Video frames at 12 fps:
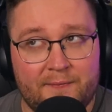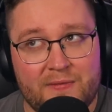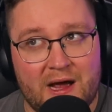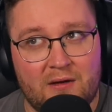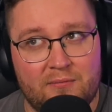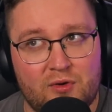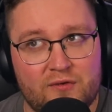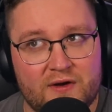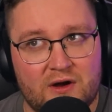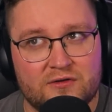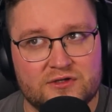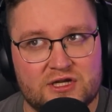Now,
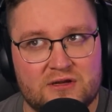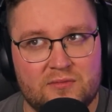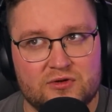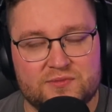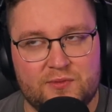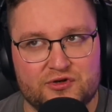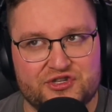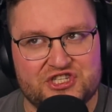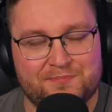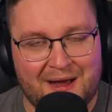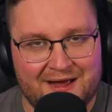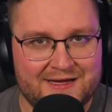moving on to the much more
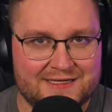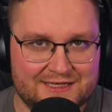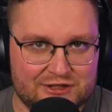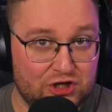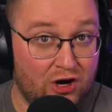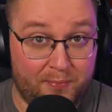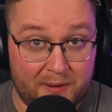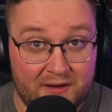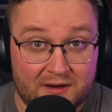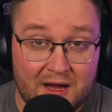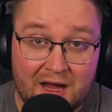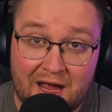spicy
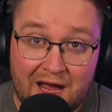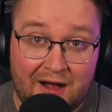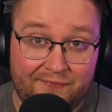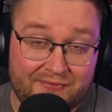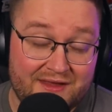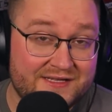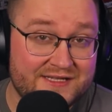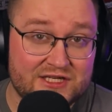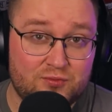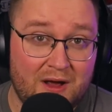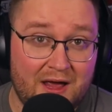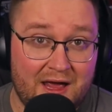topic, and this
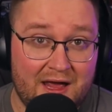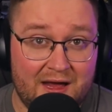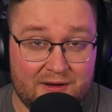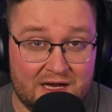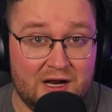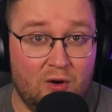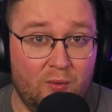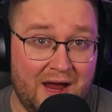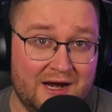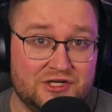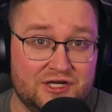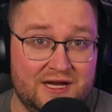is where, you know, we
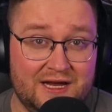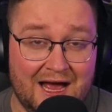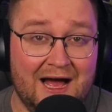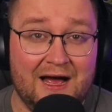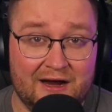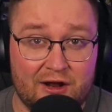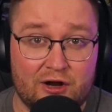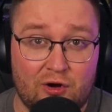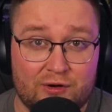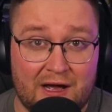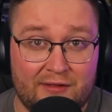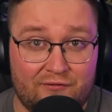actually are going to
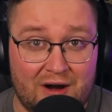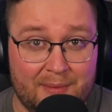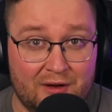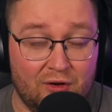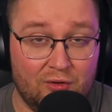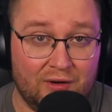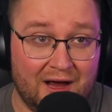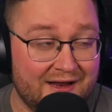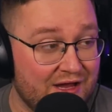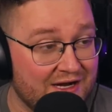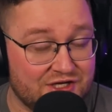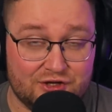go down the rabbit hole. I
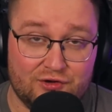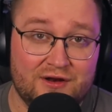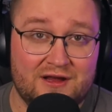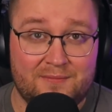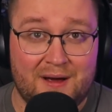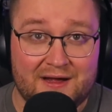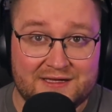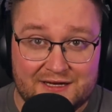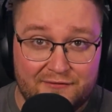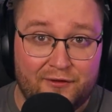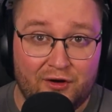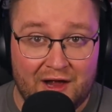actually do need my
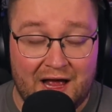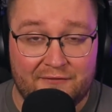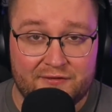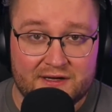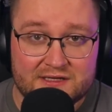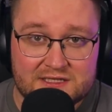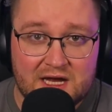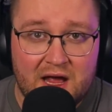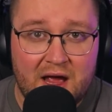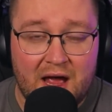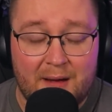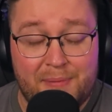tinfoil hat for this.
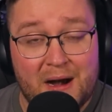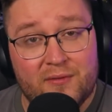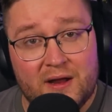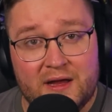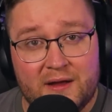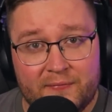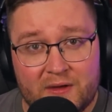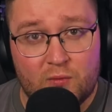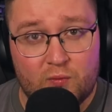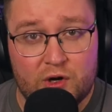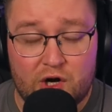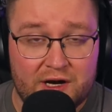And apparently,
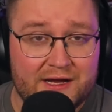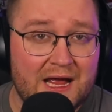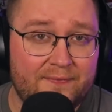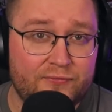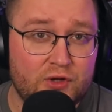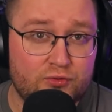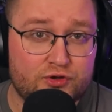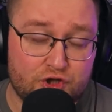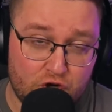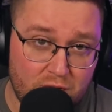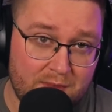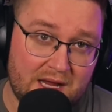we're going to get new
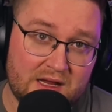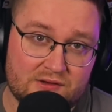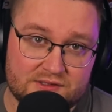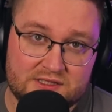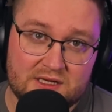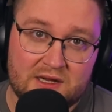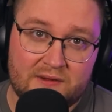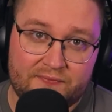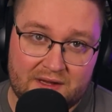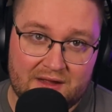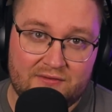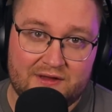Terminators
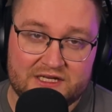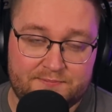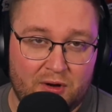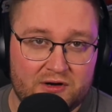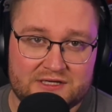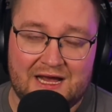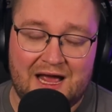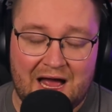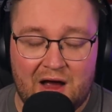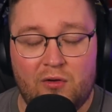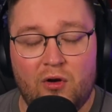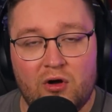in this box set.
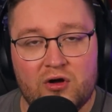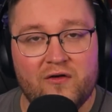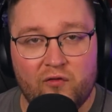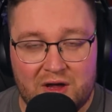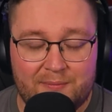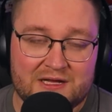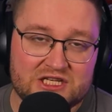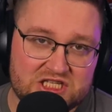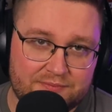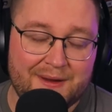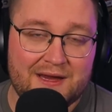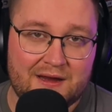How long have we been
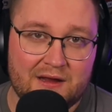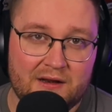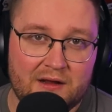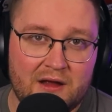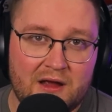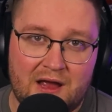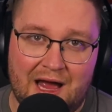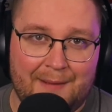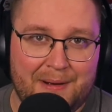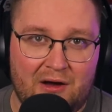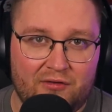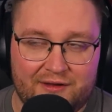speaking
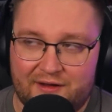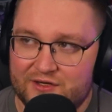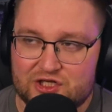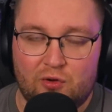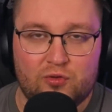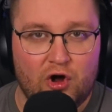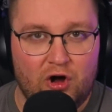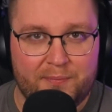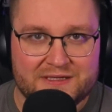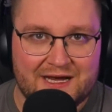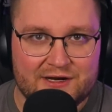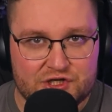about the so-called
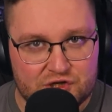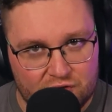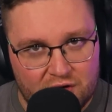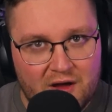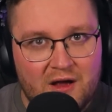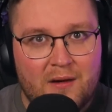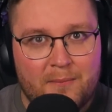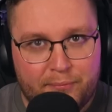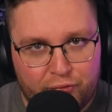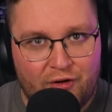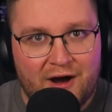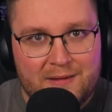potential
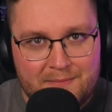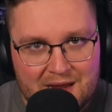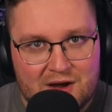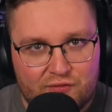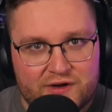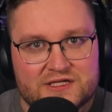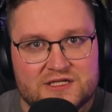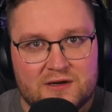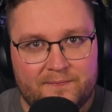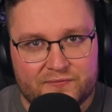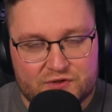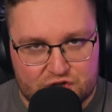Primaris
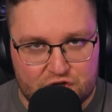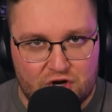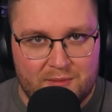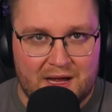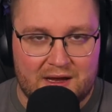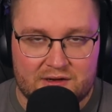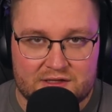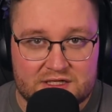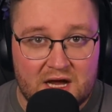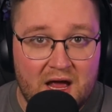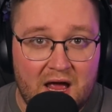Terminators?